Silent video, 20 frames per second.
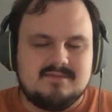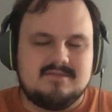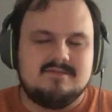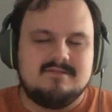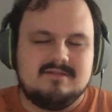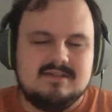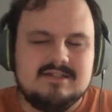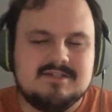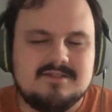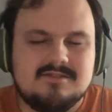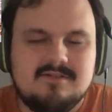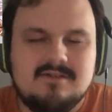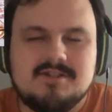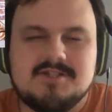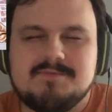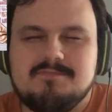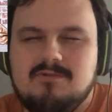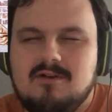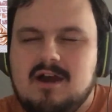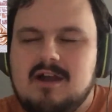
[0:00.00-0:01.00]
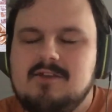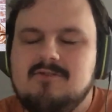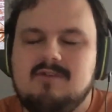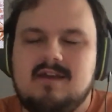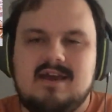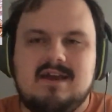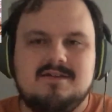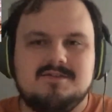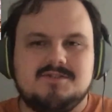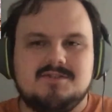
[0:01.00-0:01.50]
These lyrics probably do
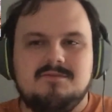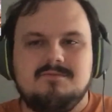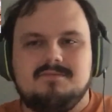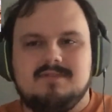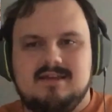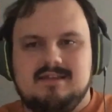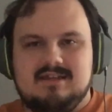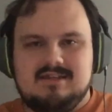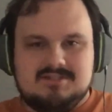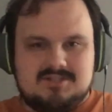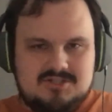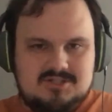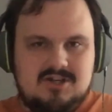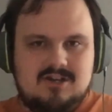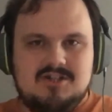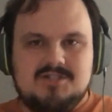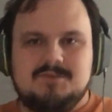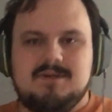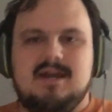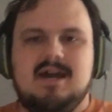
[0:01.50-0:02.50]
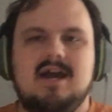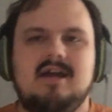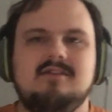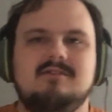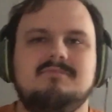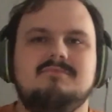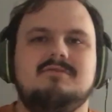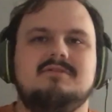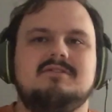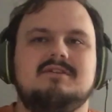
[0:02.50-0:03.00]
have something that's charged behind
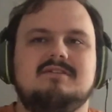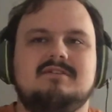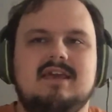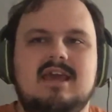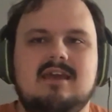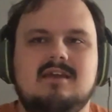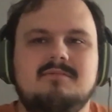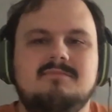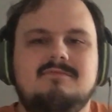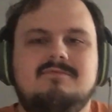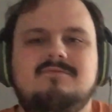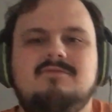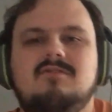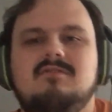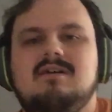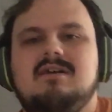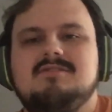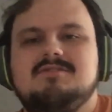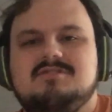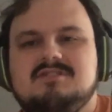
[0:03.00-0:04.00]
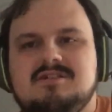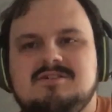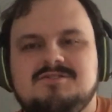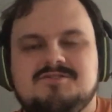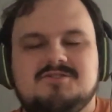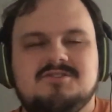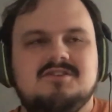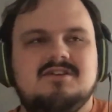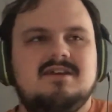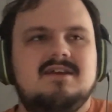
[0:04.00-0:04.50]
them, but to take them full on
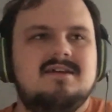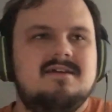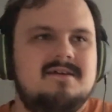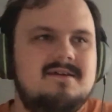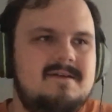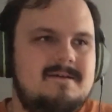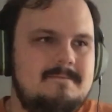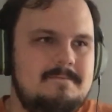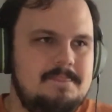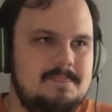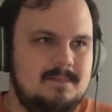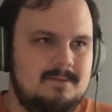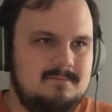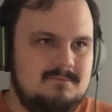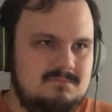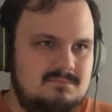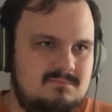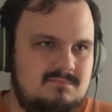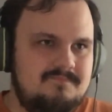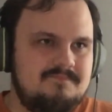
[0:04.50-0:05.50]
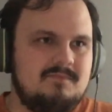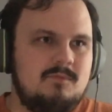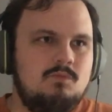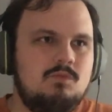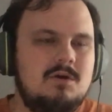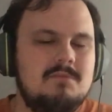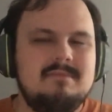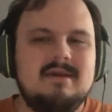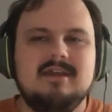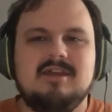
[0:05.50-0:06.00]
seriously
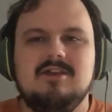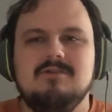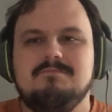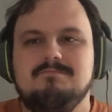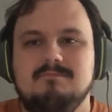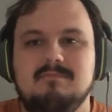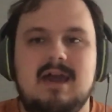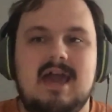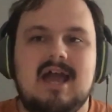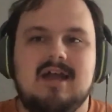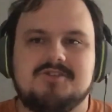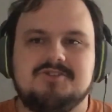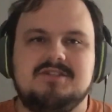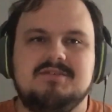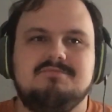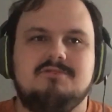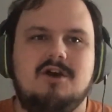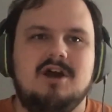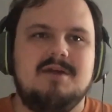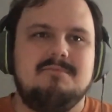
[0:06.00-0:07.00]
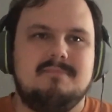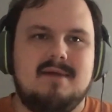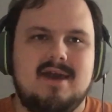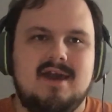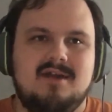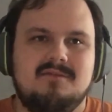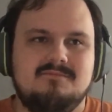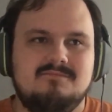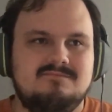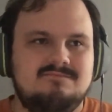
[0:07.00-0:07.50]
will make you actually probably
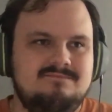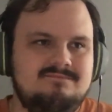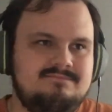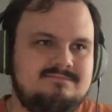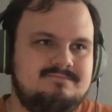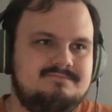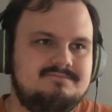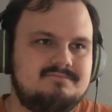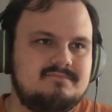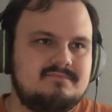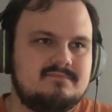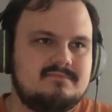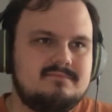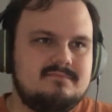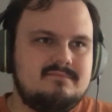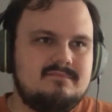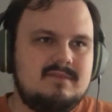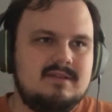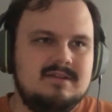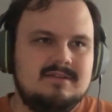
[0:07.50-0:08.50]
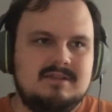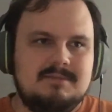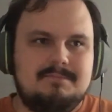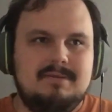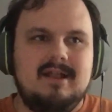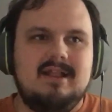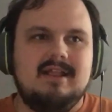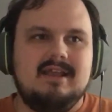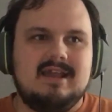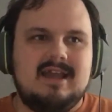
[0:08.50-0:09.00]
mad.
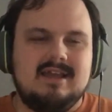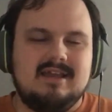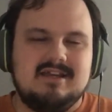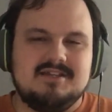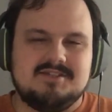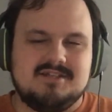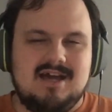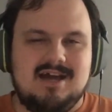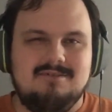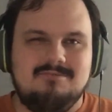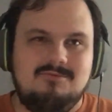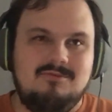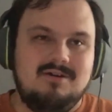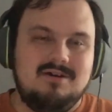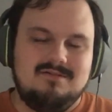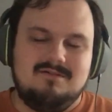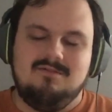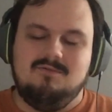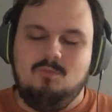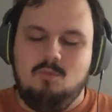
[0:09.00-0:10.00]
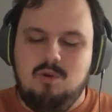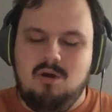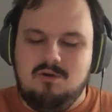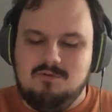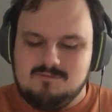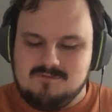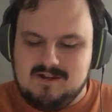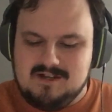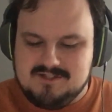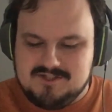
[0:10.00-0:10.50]
Depending, I guess, on what
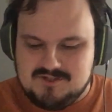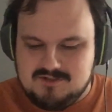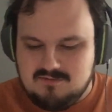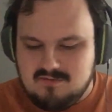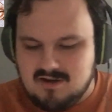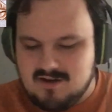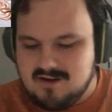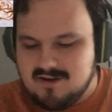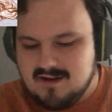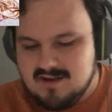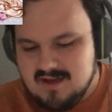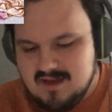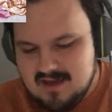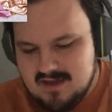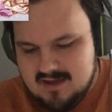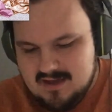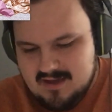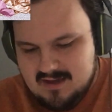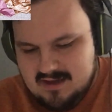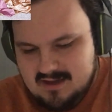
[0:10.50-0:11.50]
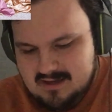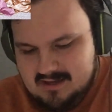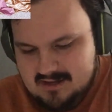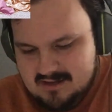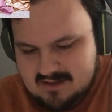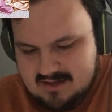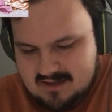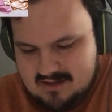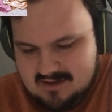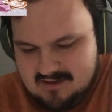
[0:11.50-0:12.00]
race you are.
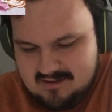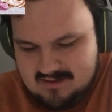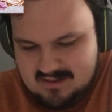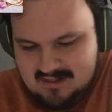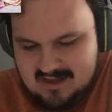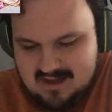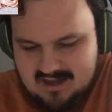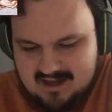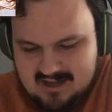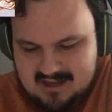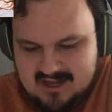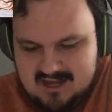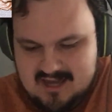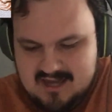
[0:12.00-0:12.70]
Like,